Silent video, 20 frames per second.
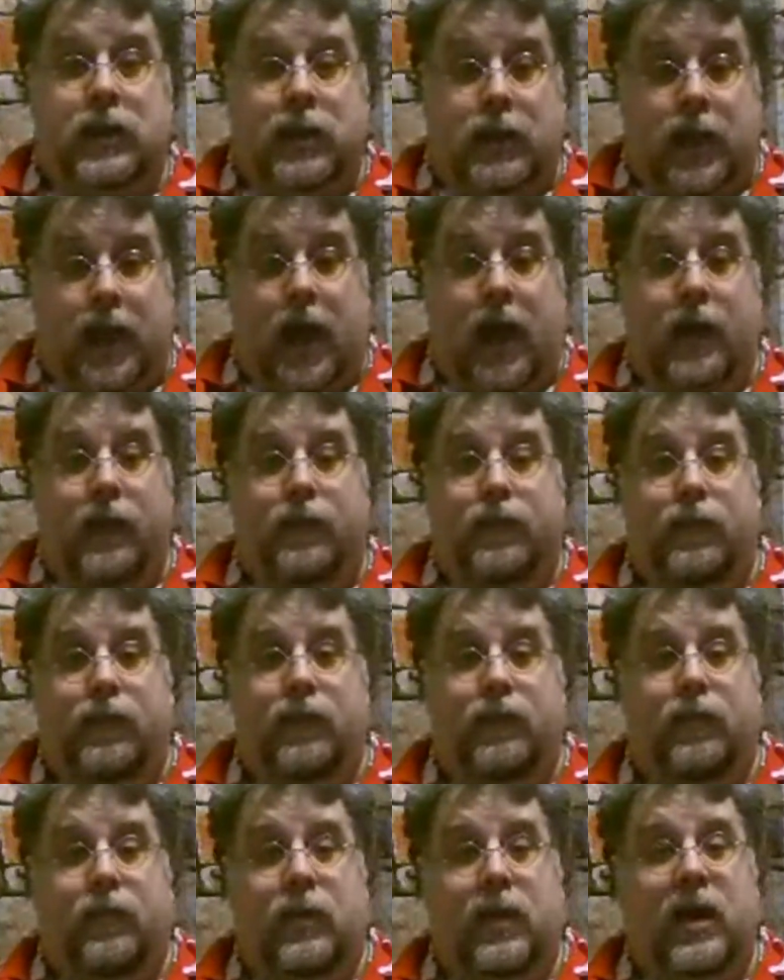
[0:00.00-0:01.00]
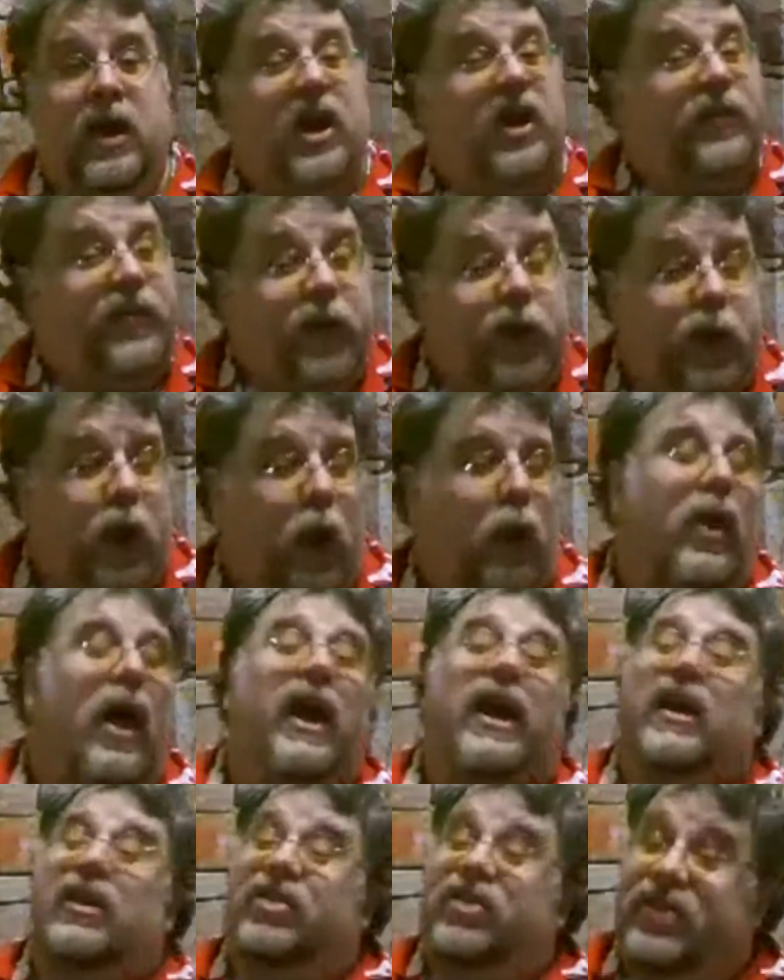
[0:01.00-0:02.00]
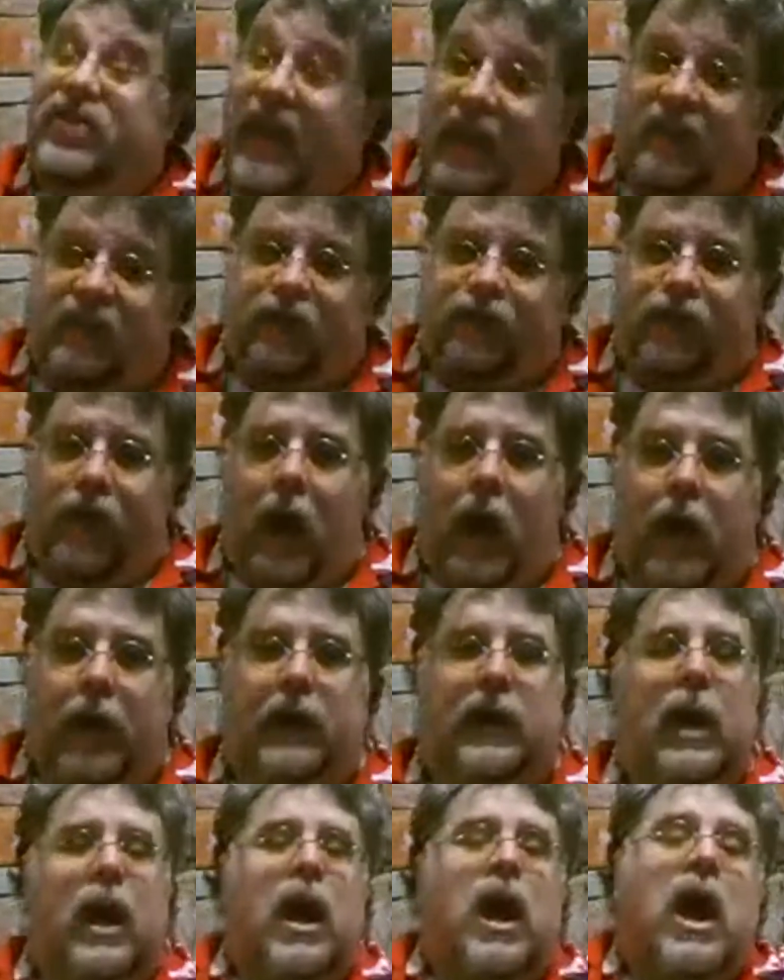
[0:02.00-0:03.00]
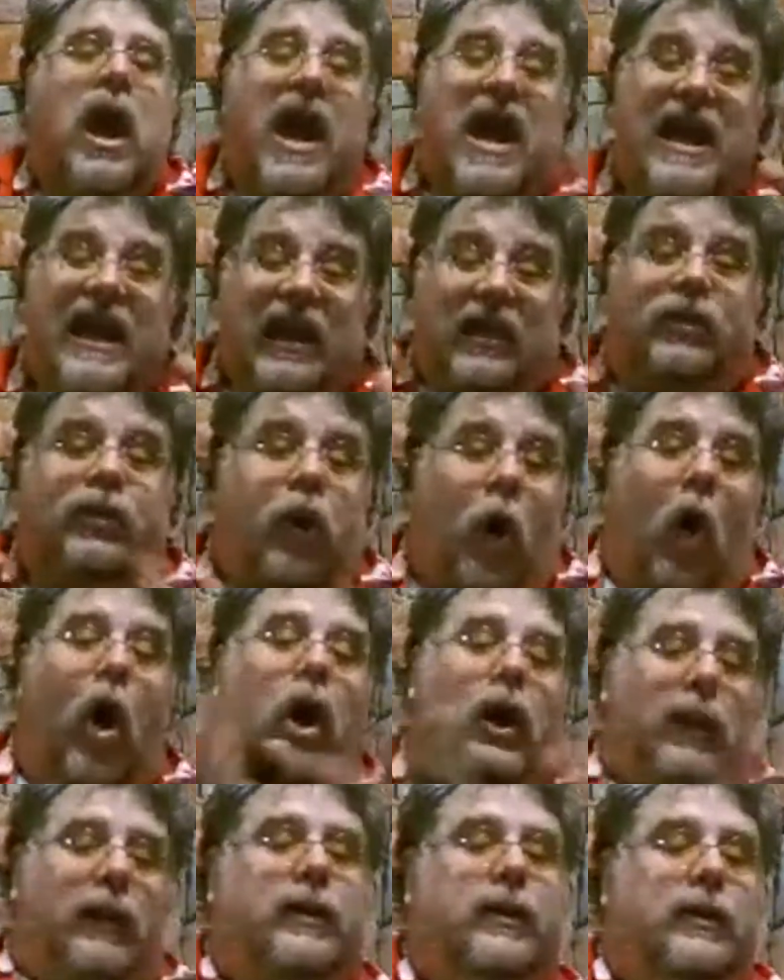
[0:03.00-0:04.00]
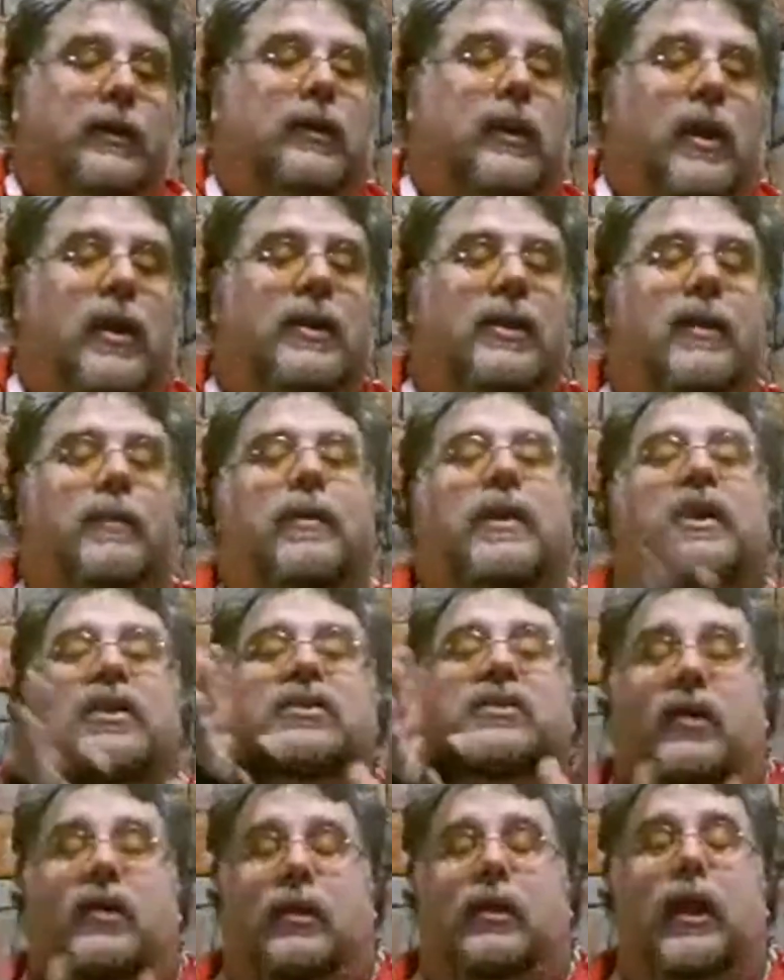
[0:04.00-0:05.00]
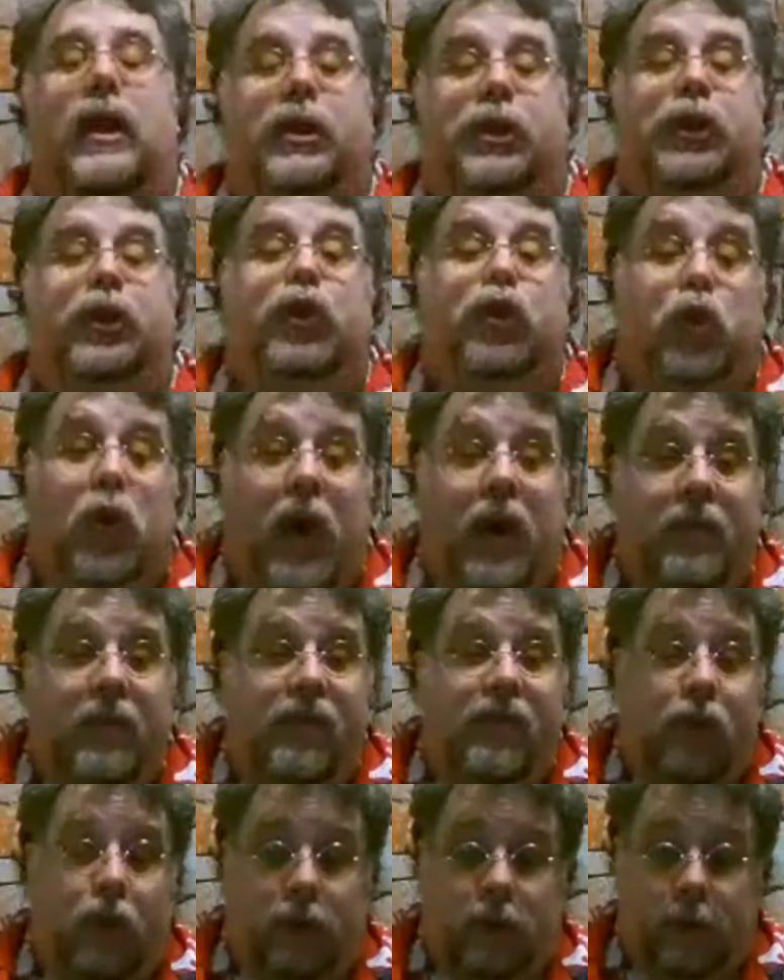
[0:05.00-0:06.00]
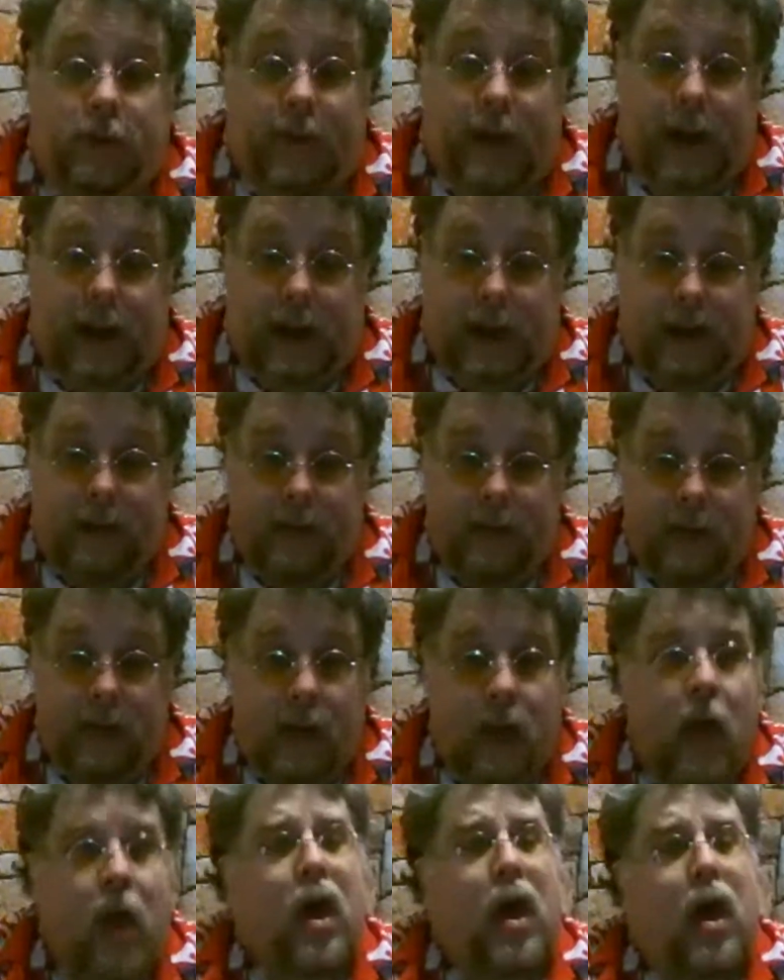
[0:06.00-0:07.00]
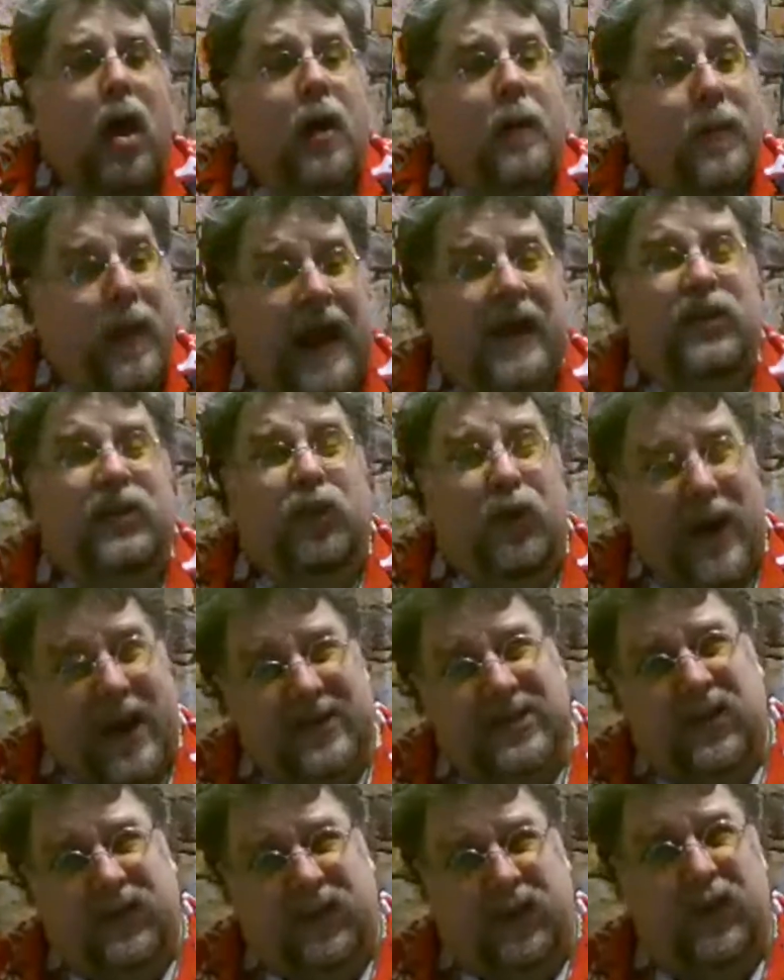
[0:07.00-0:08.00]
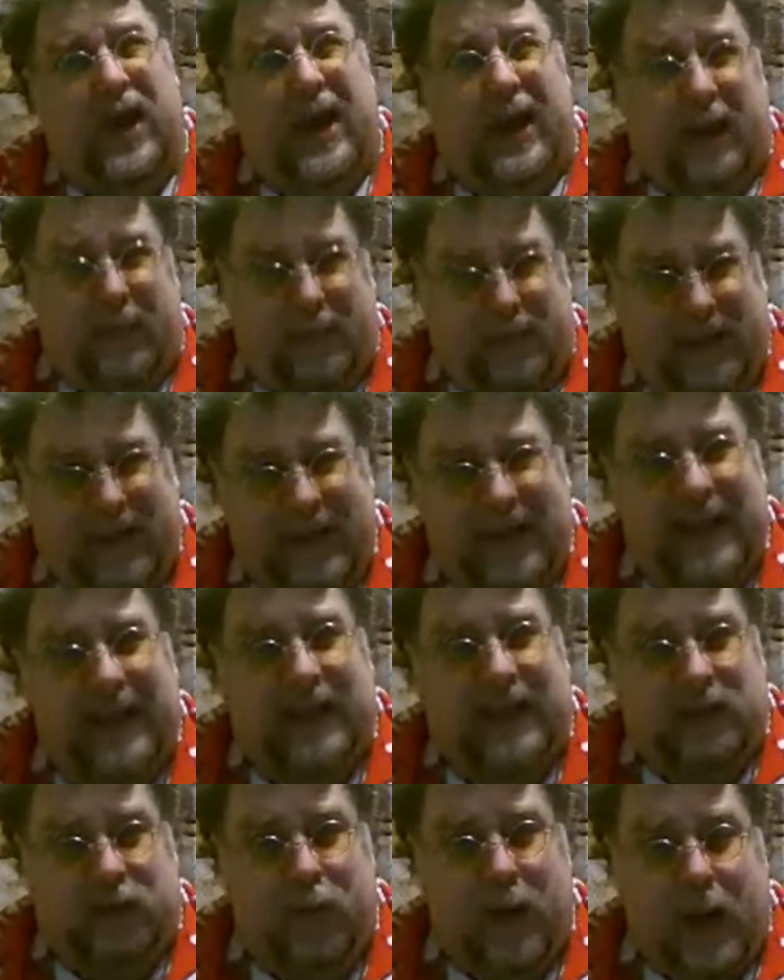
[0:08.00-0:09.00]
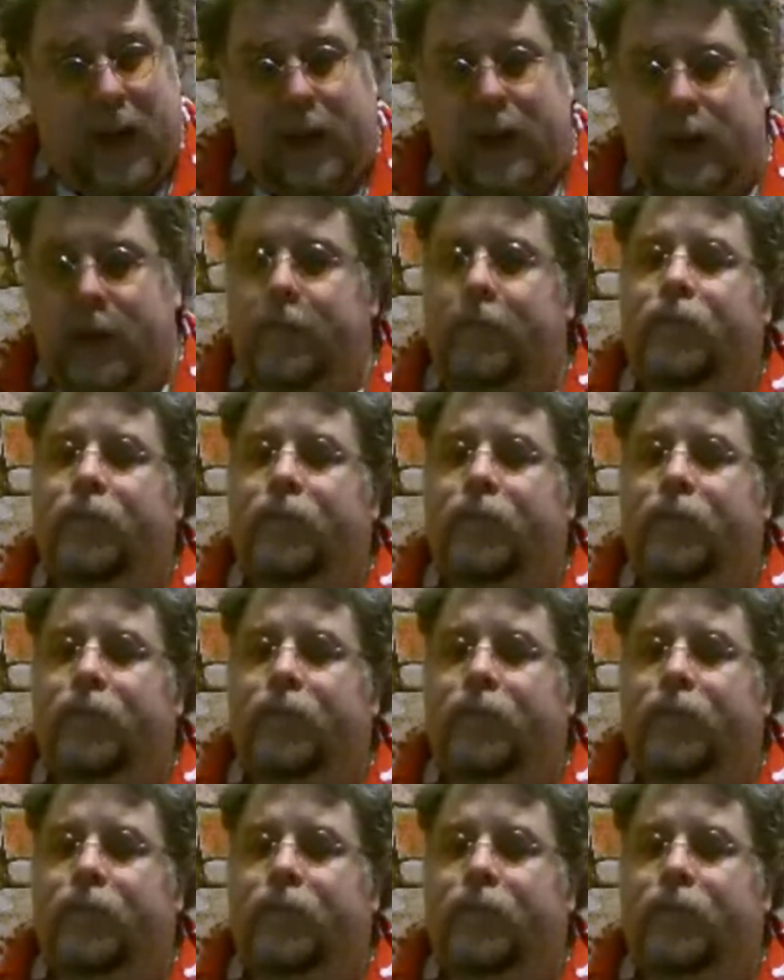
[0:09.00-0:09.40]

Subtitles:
Okay? If you don't like it, that's fine. It's on Kindle Unlimited to let you try before you buy. But I do ask, if you like it, please buy it.